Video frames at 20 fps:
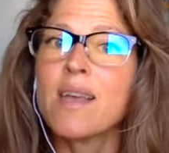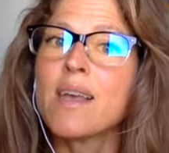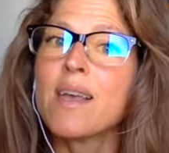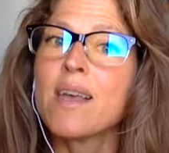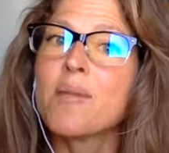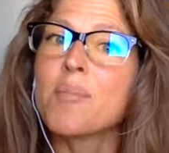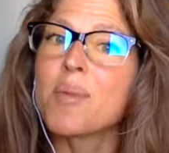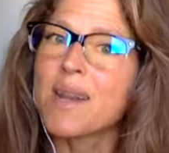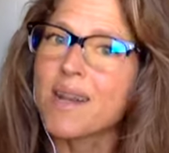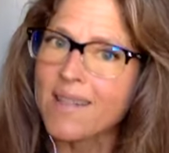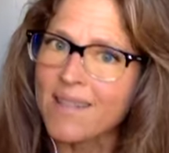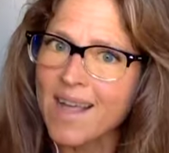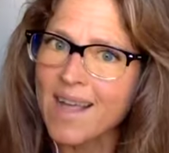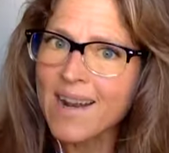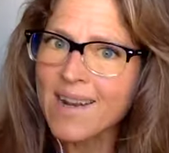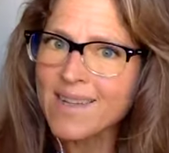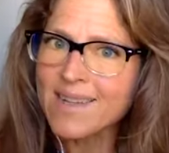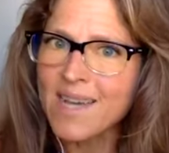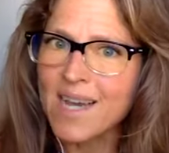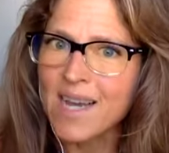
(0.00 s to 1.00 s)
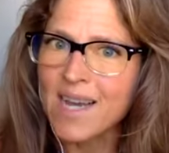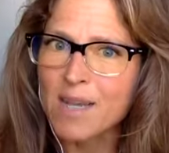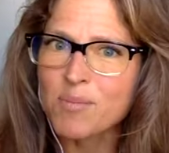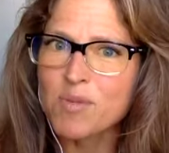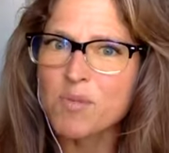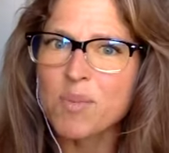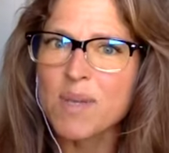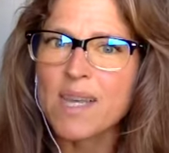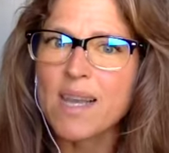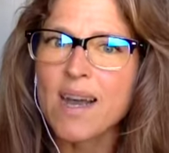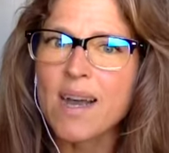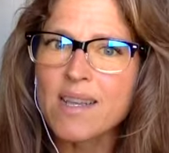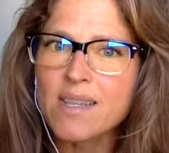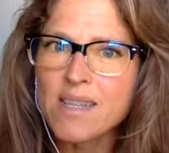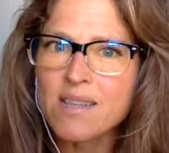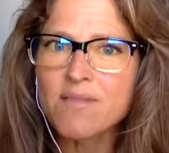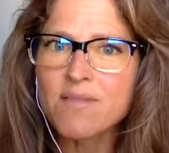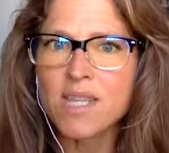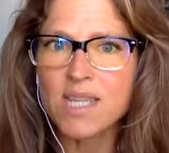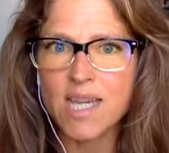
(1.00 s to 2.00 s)
But a lot of times, because
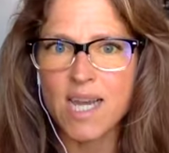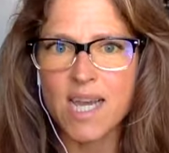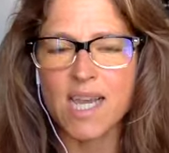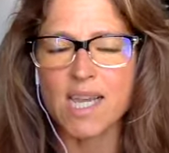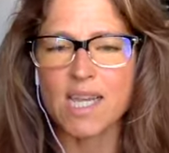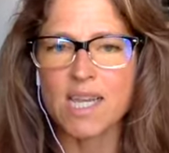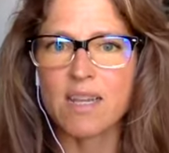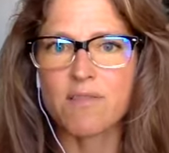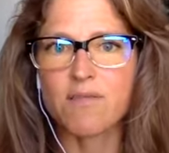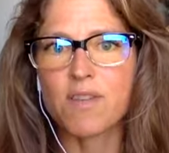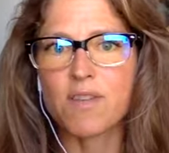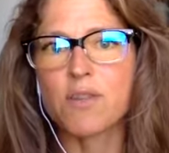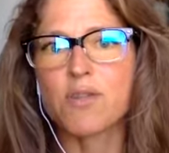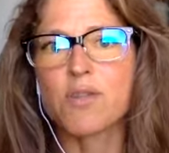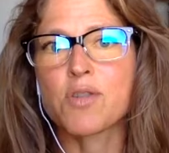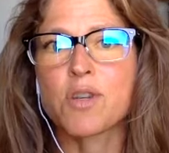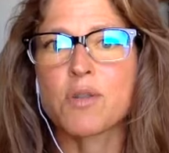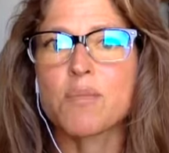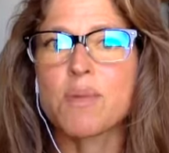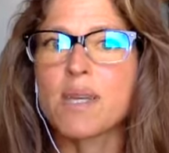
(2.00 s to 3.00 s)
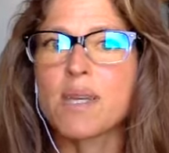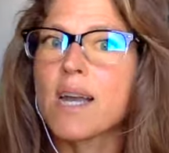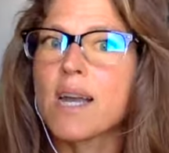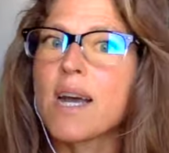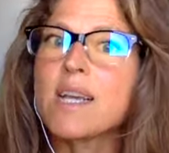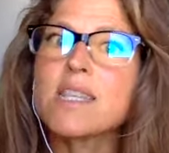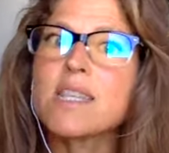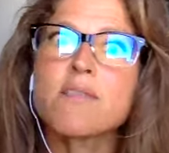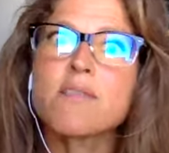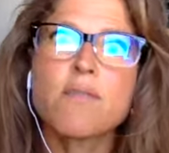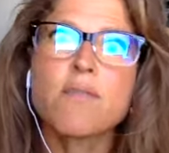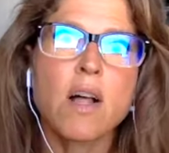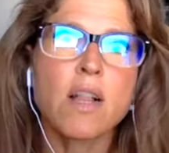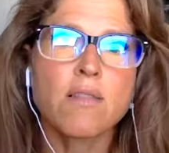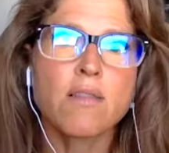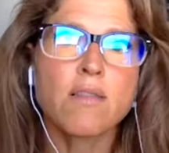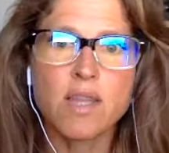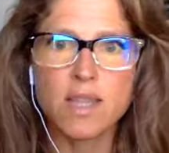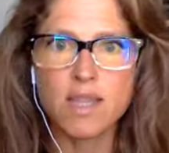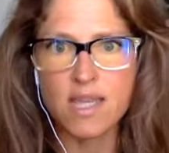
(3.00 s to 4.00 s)
of the diet confusion, because of all
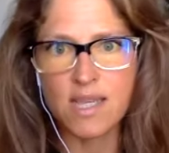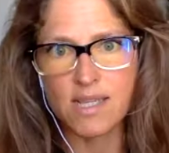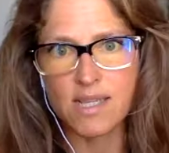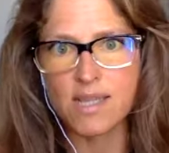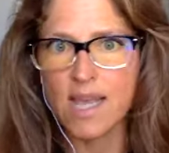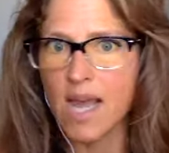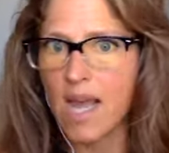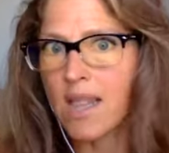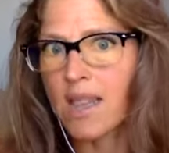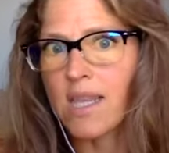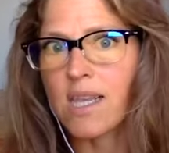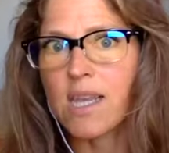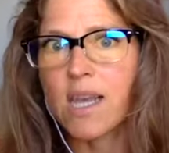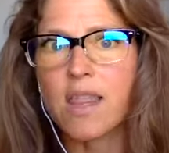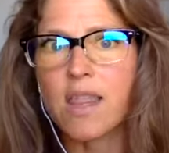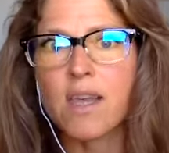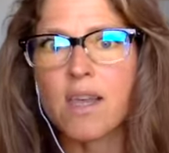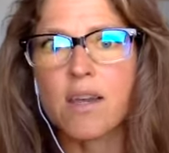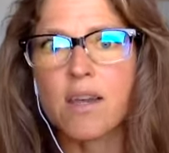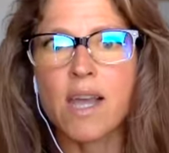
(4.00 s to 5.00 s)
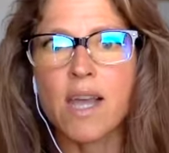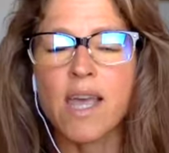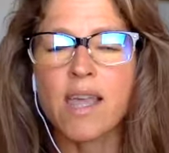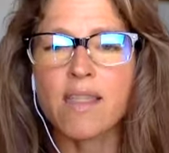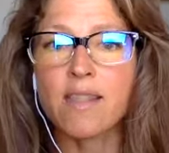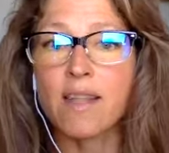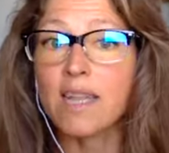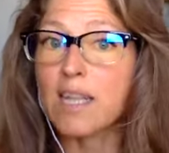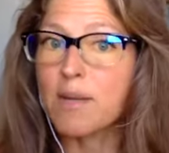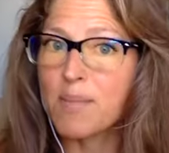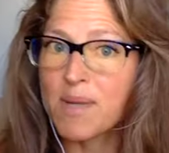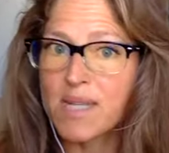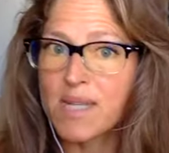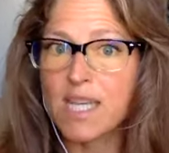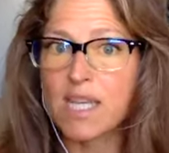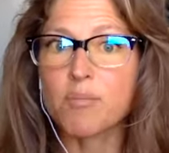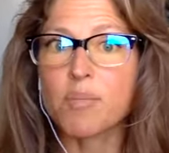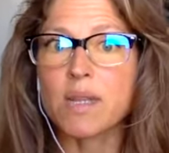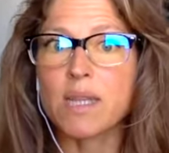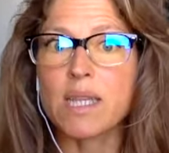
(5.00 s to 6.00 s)
of the this, that, and the other, and the
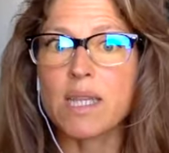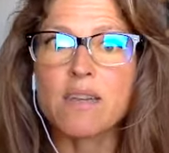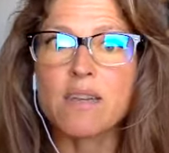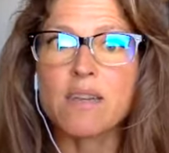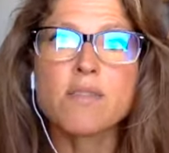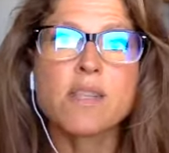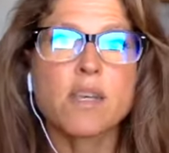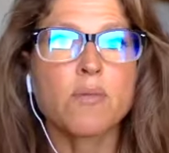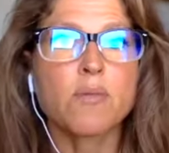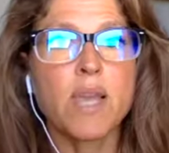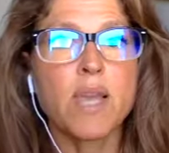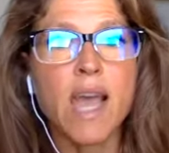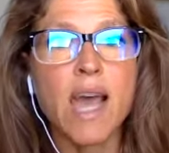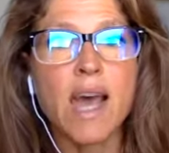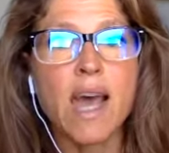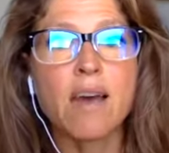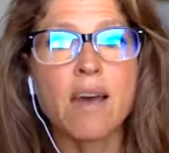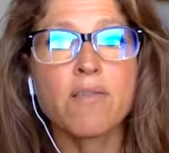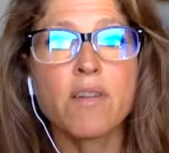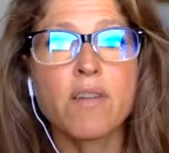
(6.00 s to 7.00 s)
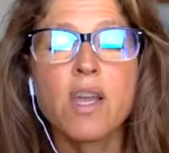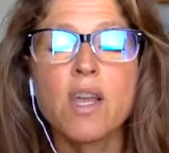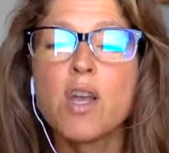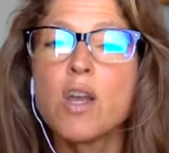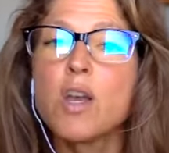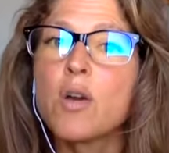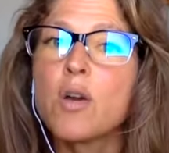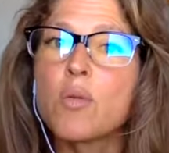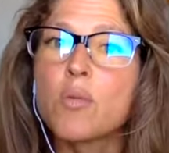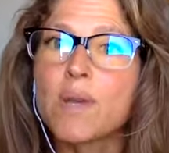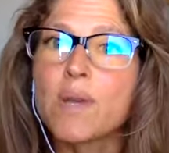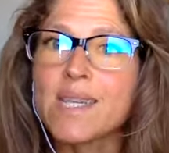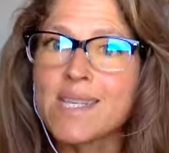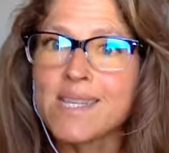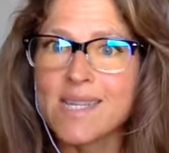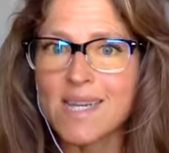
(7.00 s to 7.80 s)
limiting beliefs that we have, we stay